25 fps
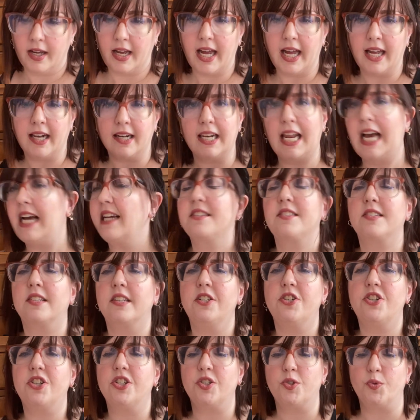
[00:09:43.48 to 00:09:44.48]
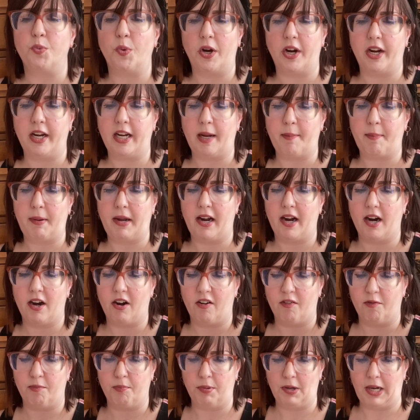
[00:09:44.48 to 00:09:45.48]
And lastly, she's wearing a
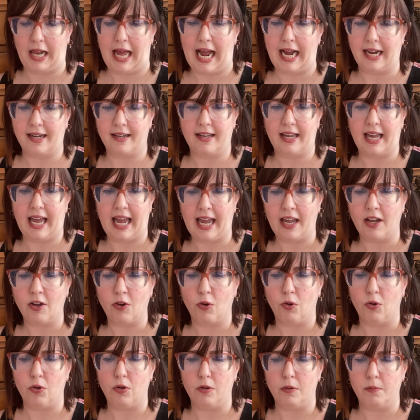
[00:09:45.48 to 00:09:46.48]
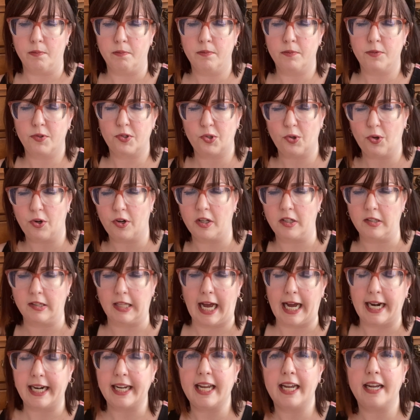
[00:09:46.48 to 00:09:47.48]
pair of black ankle, sort of
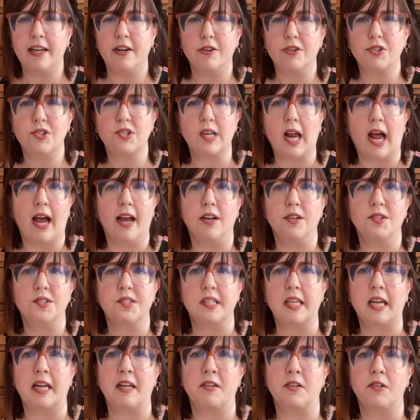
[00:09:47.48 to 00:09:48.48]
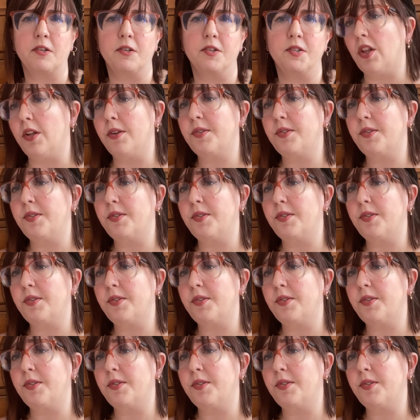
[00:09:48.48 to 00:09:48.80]
gladiator style sandals.